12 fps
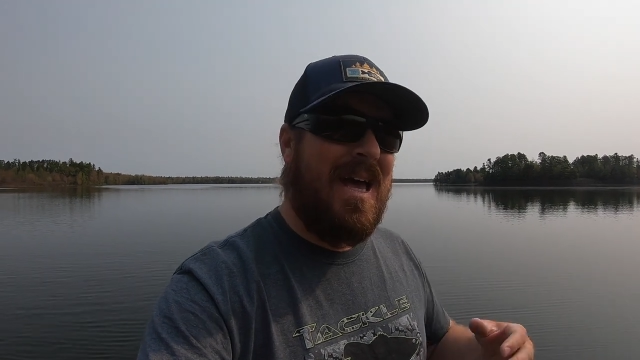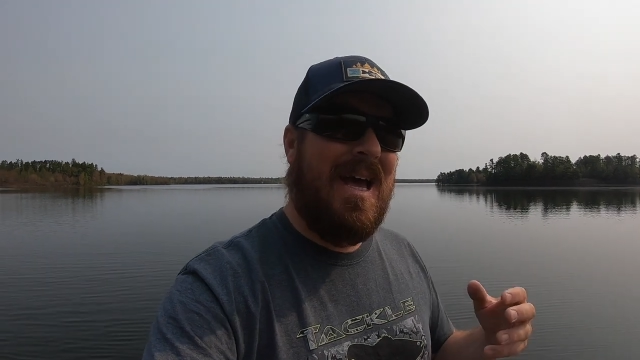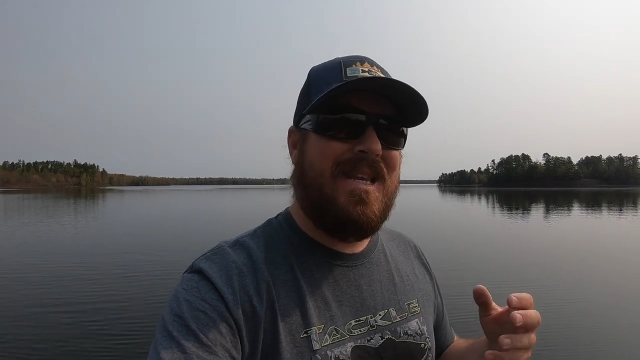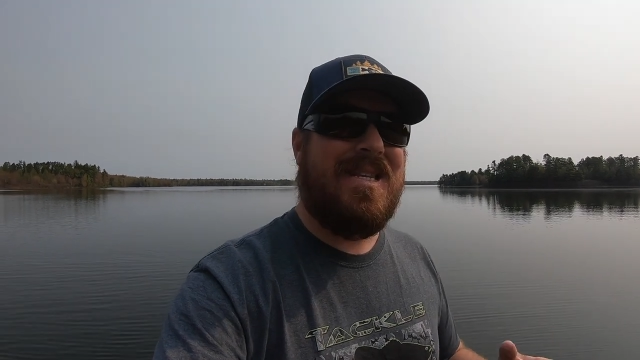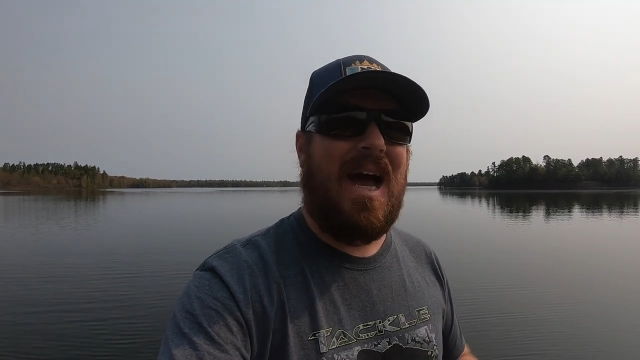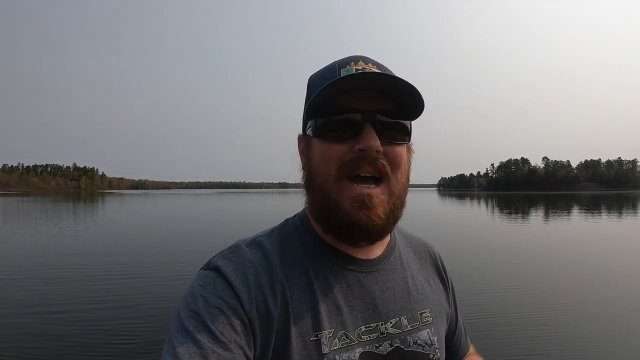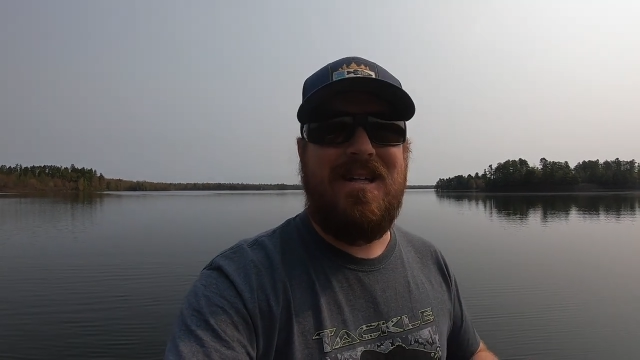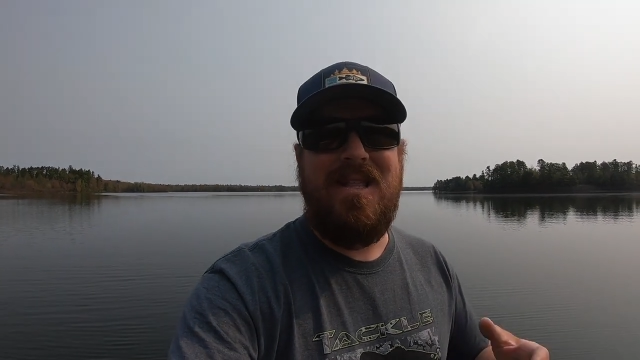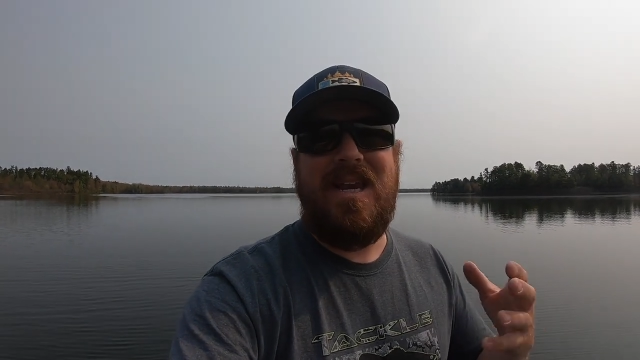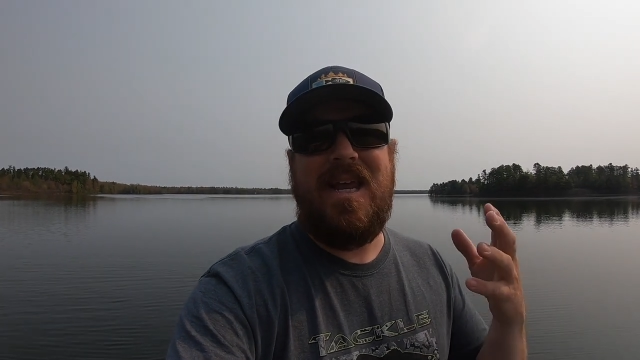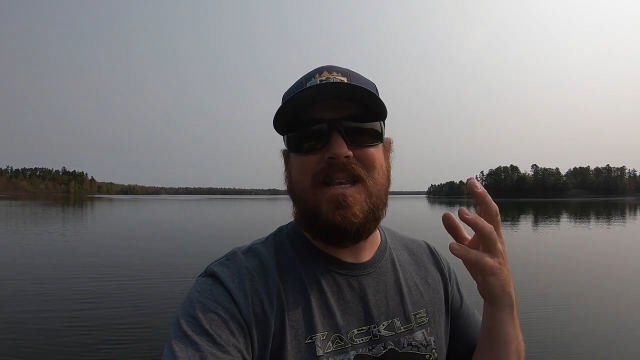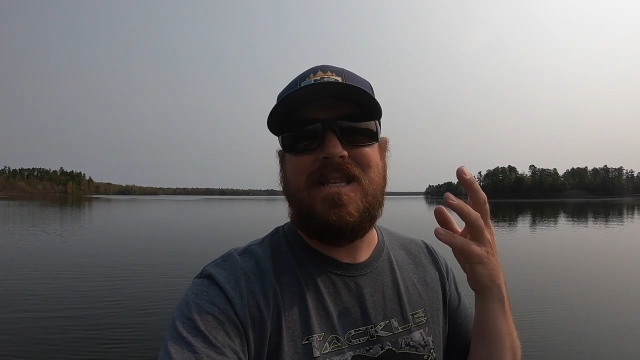and dial
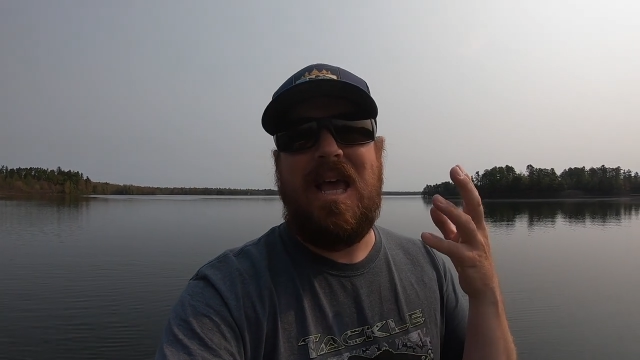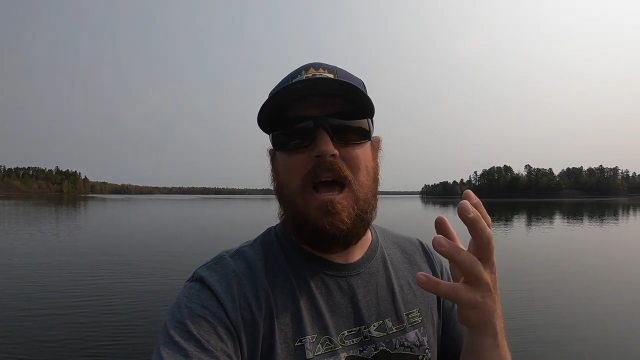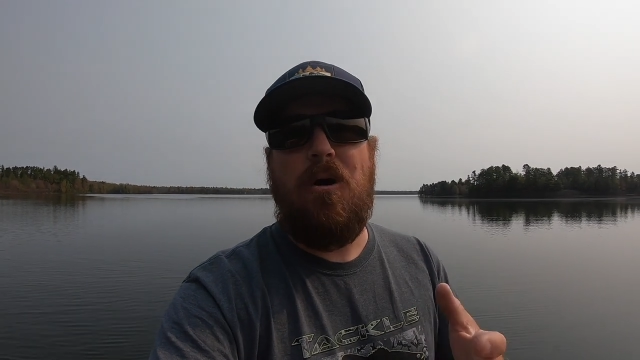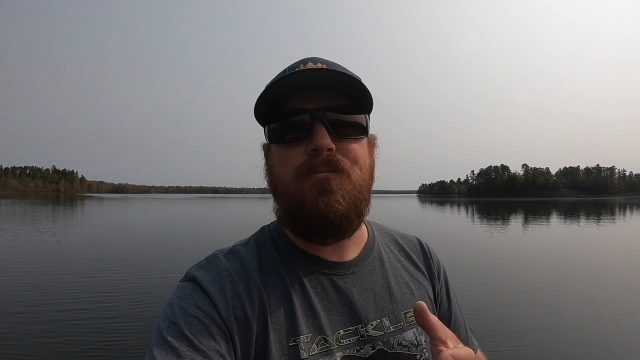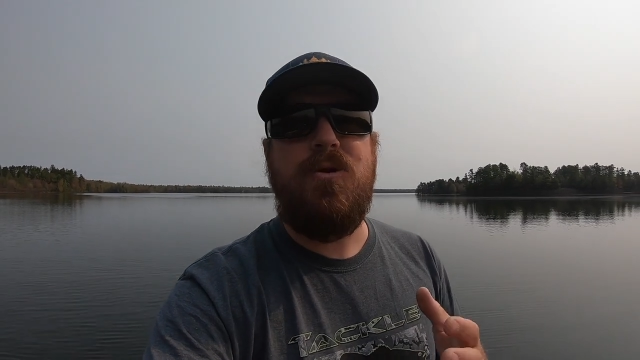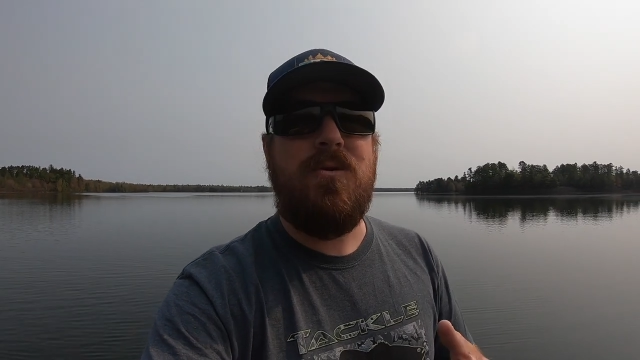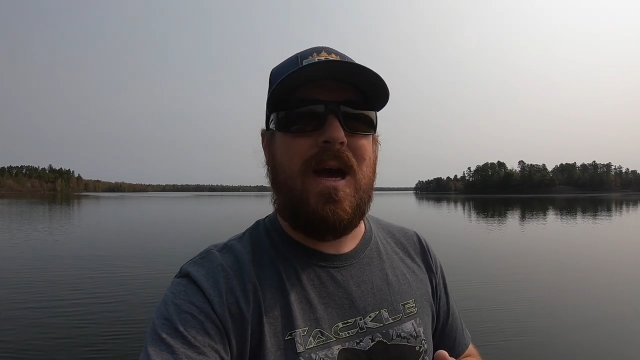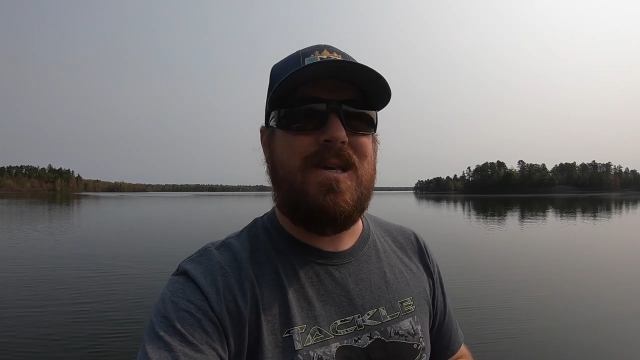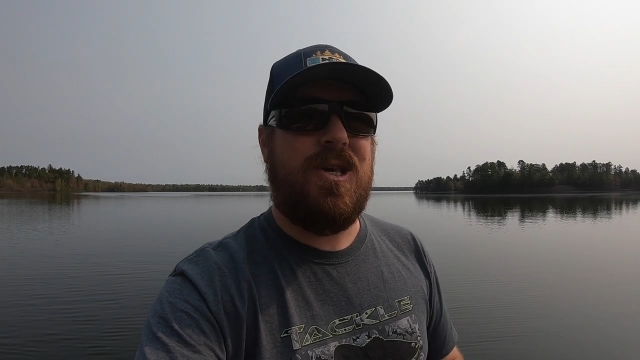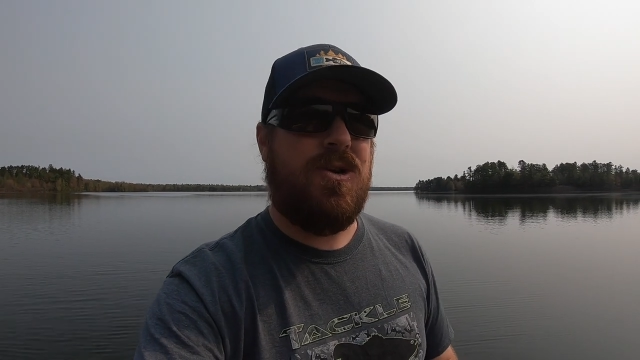it in to help you guys